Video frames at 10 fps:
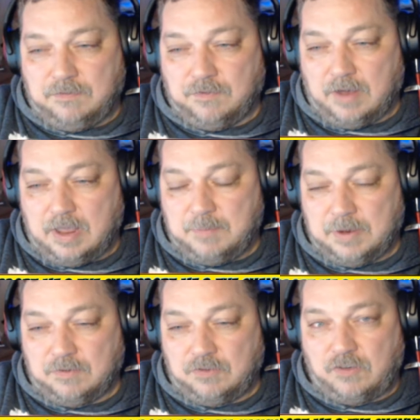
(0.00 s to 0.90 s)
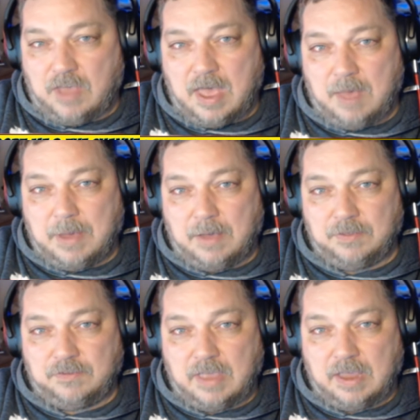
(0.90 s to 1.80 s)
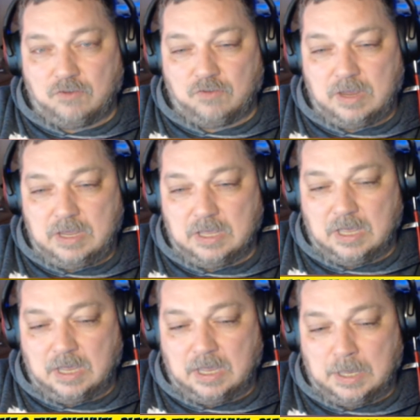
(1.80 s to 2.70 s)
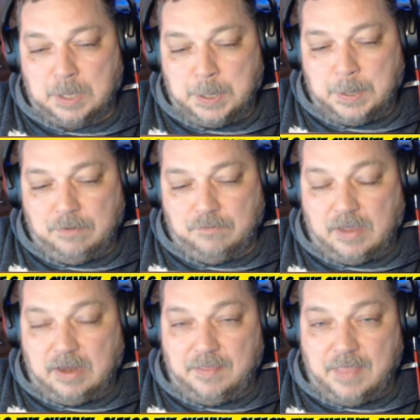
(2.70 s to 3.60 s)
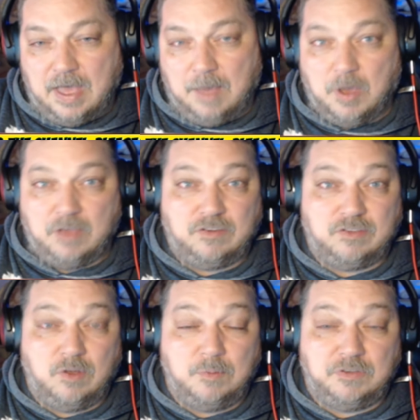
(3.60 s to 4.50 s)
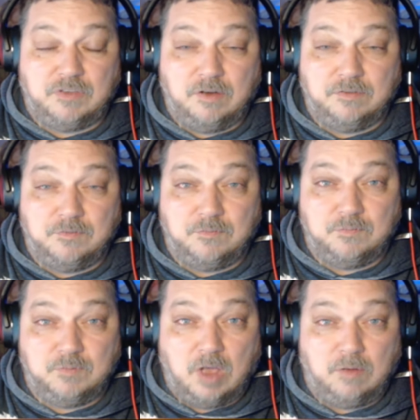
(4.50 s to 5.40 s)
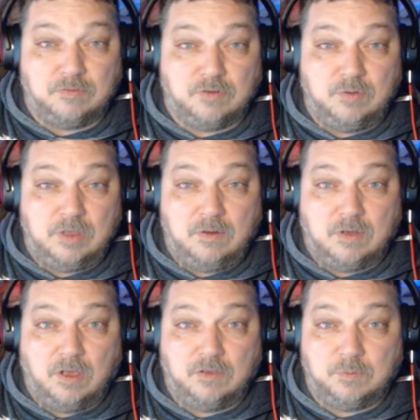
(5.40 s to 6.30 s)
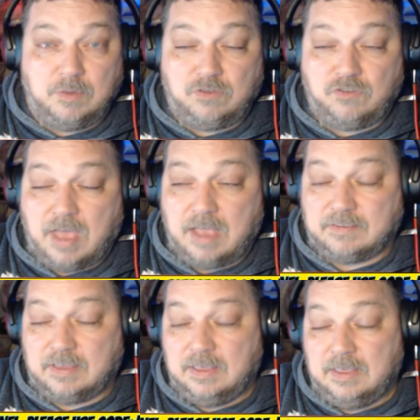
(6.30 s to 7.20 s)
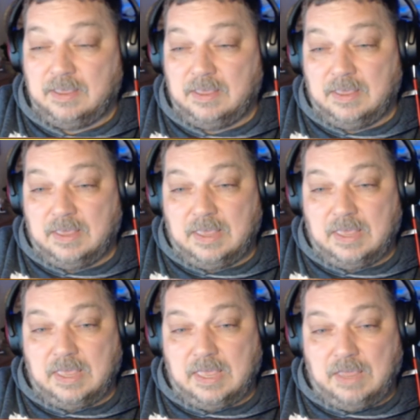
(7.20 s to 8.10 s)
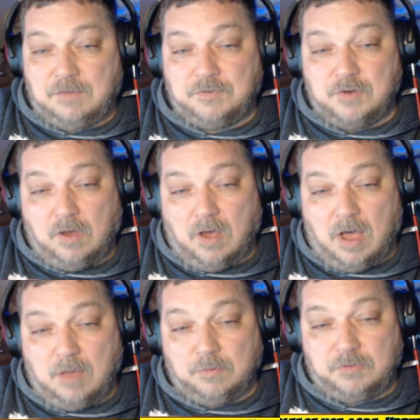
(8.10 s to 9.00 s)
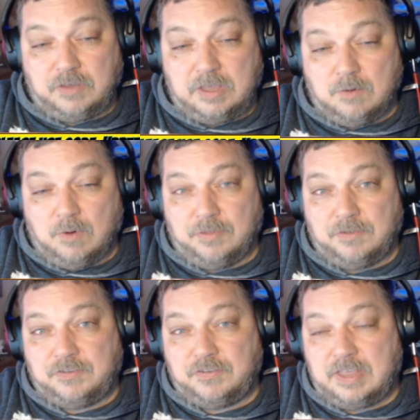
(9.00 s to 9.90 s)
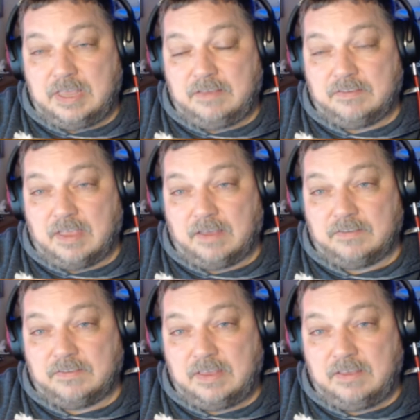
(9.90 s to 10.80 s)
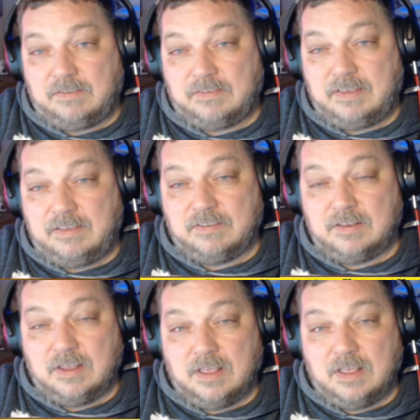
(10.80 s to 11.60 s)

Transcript: for a bit of a chat about the tech tree. Failing that, I might just do it myself and go through you guys with chat. If not, I will see you on the seas next season.